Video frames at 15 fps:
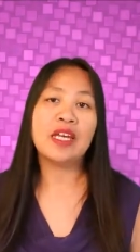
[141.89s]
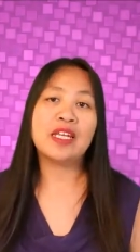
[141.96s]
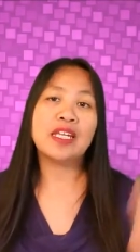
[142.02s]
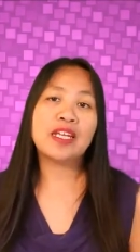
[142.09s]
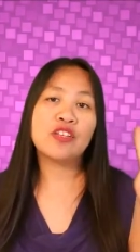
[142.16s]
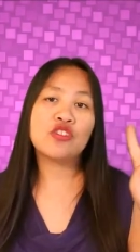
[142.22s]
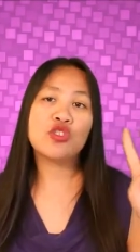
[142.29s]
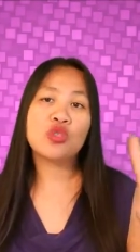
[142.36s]

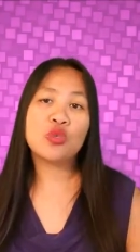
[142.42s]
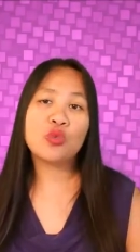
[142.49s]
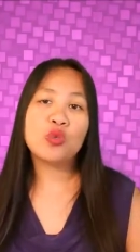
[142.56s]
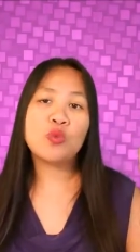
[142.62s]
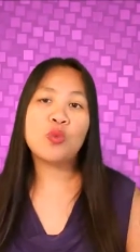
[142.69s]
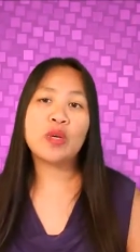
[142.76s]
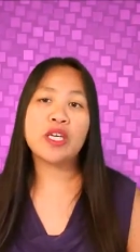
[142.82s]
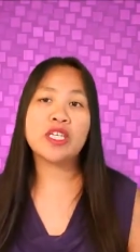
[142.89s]
There are
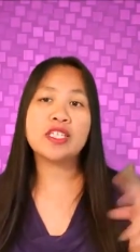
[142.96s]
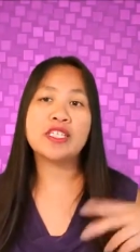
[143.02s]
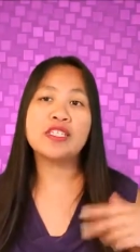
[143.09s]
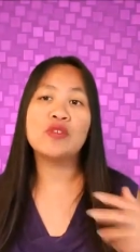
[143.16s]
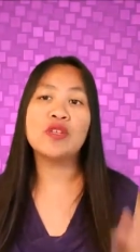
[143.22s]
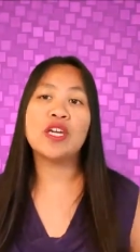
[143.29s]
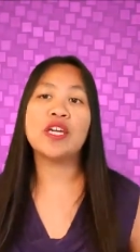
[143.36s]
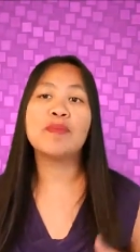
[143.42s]
two ways
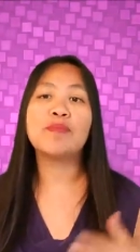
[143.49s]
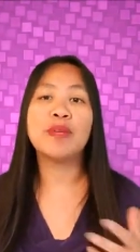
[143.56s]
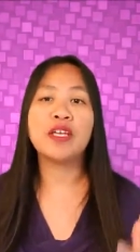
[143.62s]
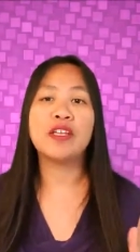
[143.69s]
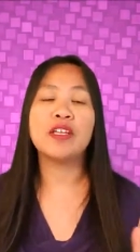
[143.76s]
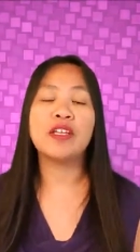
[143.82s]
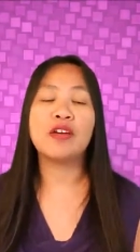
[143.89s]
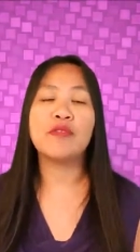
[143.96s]
you can
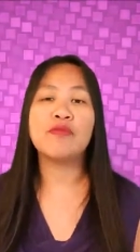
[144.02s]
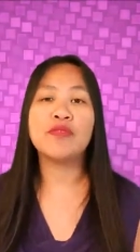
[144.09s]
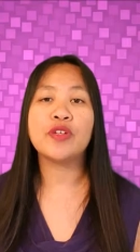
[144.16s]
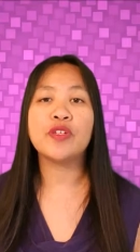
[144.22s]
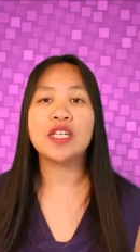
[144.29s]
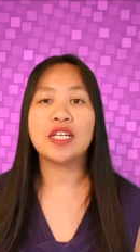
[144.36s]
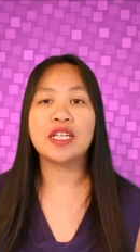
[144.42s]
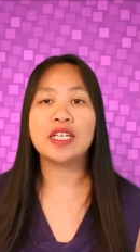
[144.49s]
pin
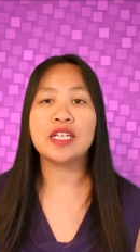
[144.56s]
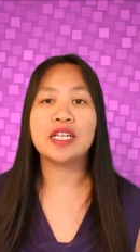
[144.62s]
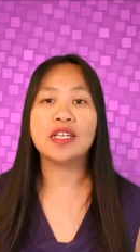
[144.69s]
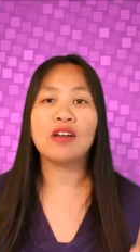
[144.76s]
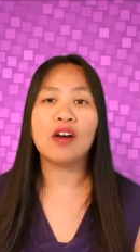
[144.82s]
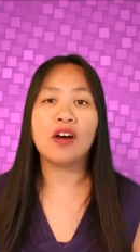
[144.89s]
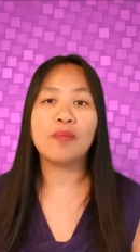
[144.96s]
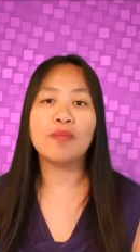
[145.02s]
affiliate
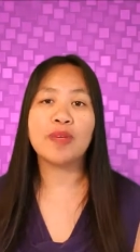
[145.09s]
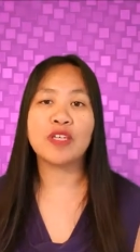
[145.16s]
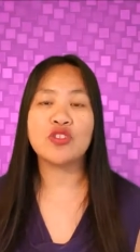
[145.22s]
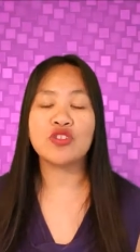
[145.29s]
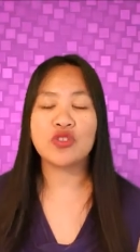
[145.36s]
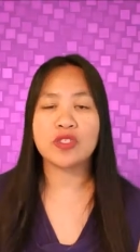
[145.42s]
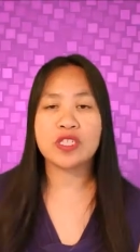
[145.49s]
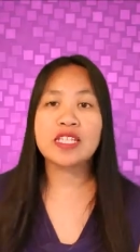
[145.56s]
link on
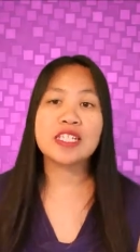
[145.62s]
Pinterest.